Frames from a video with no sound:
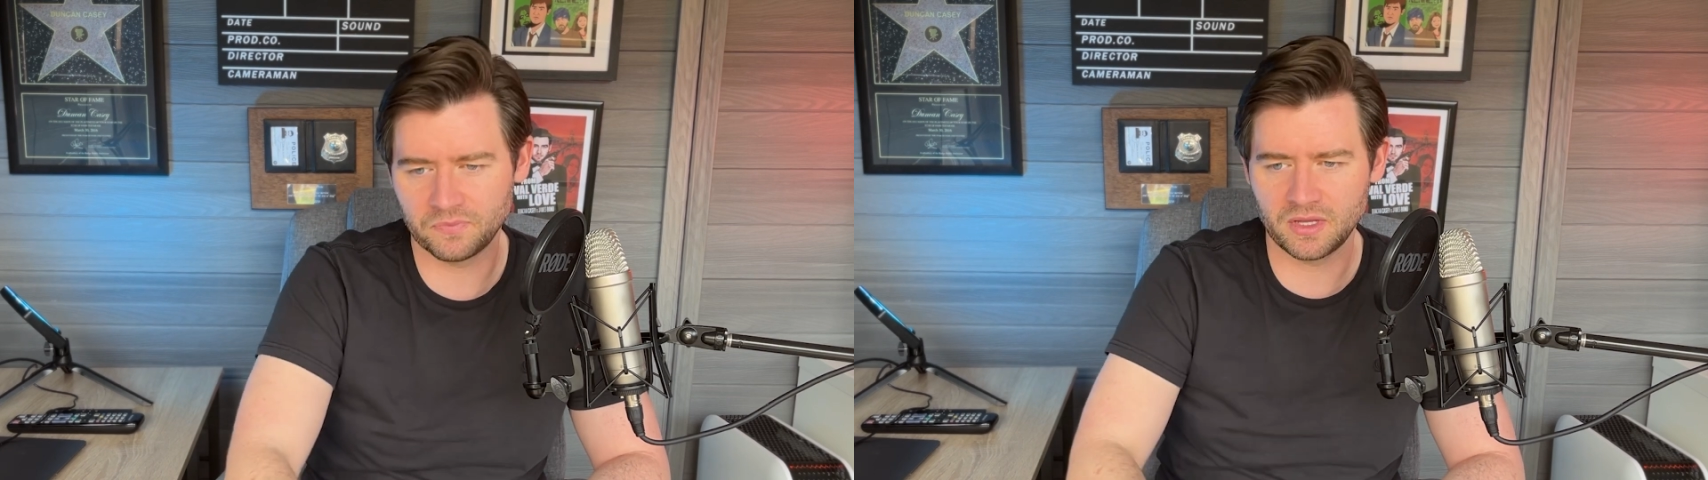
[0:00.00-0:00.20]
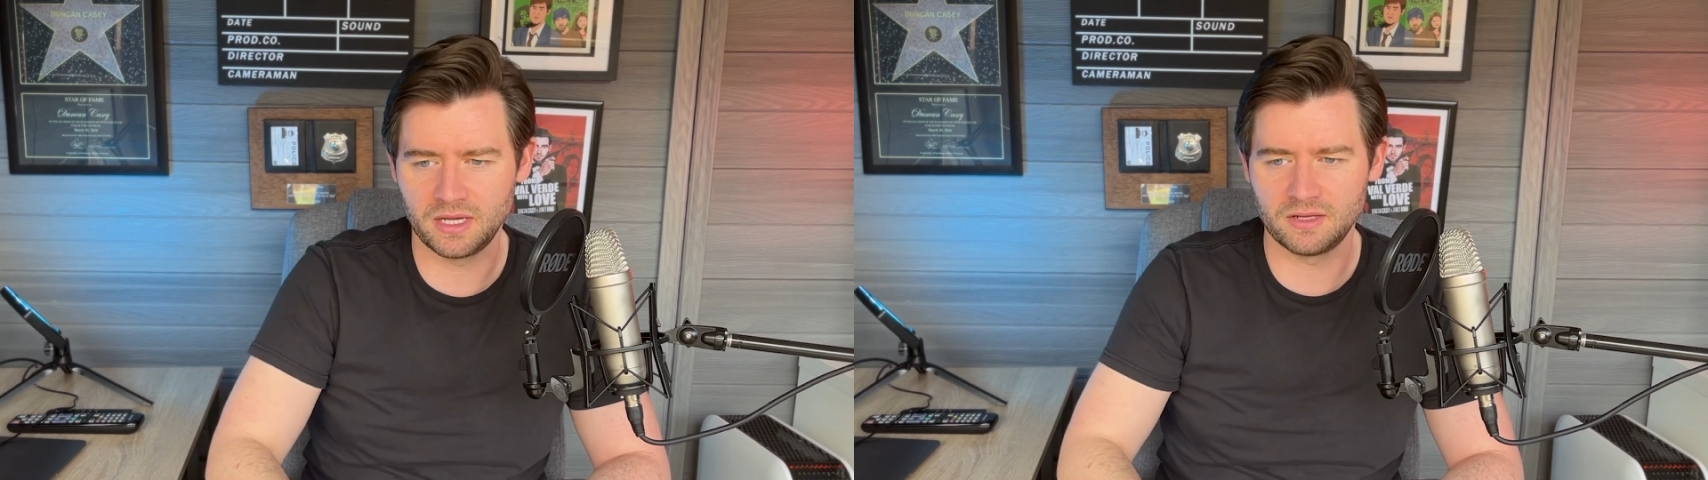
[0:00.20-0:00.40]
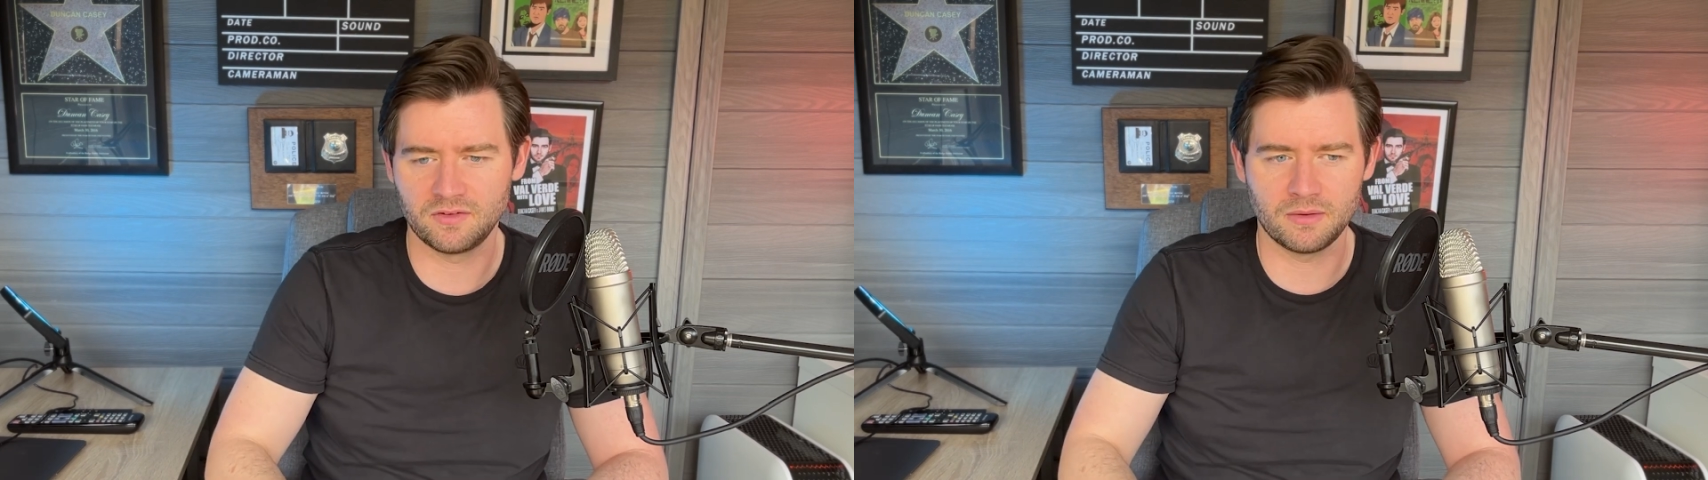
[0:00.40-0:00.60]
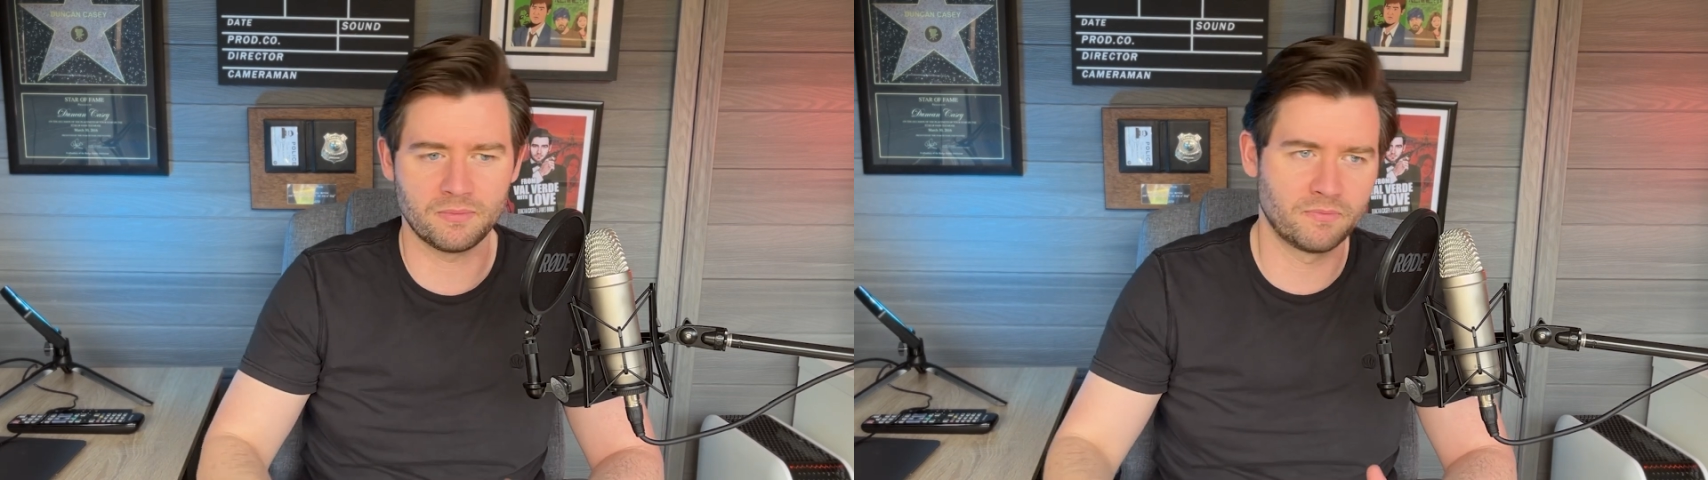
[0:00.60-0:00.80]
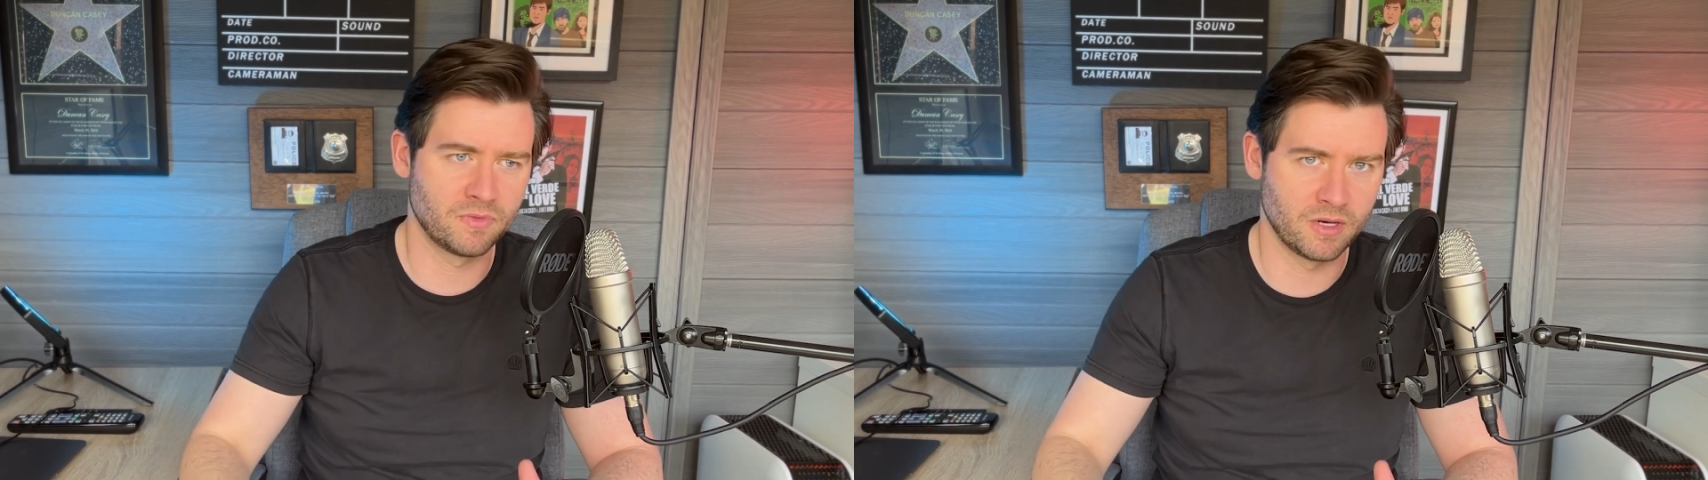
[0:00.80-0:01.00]
He ends up,
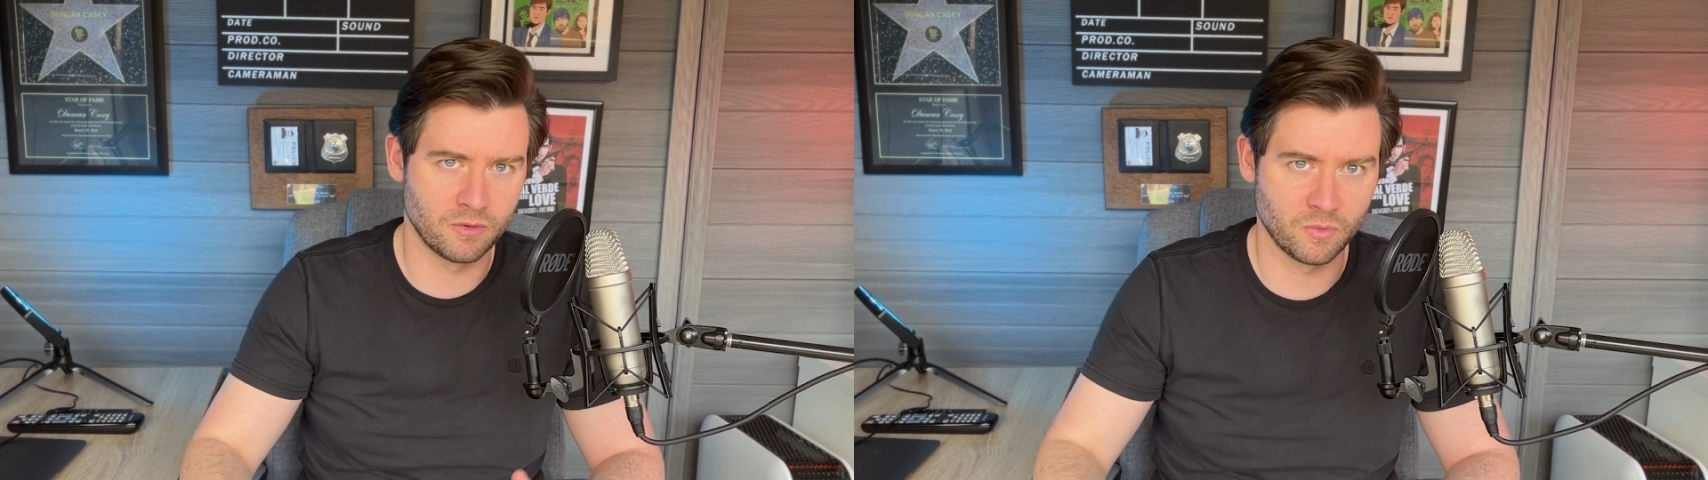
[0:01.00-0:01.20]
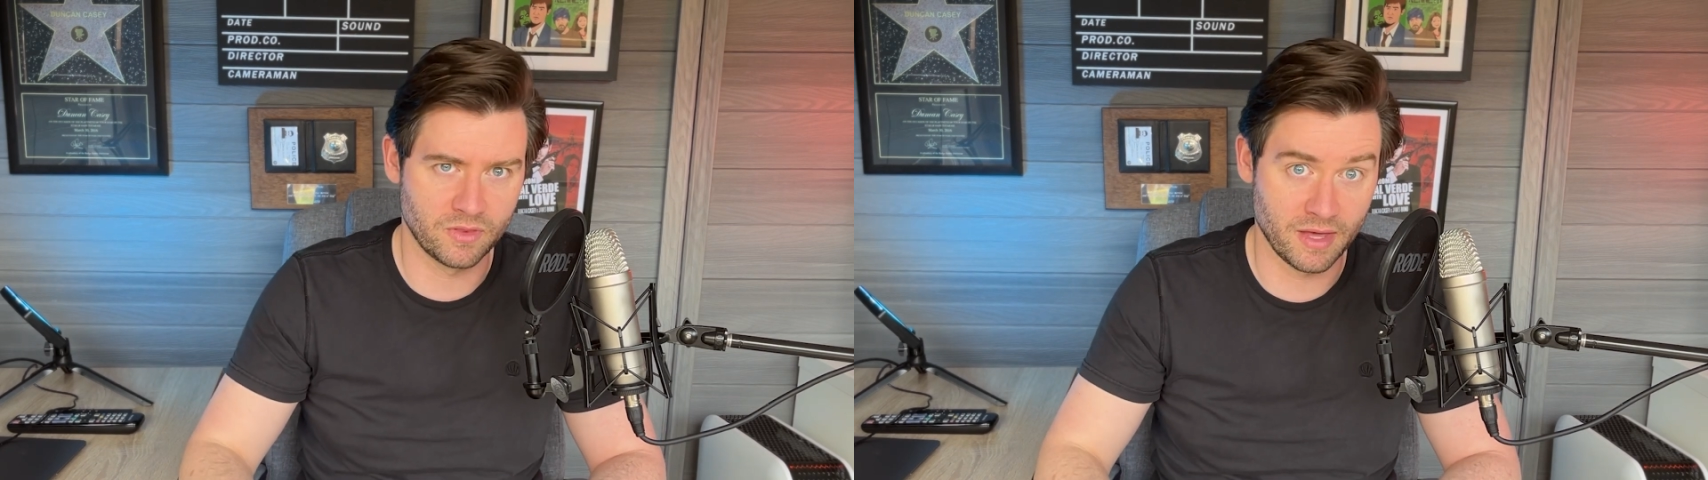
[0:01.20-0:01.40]
you know, with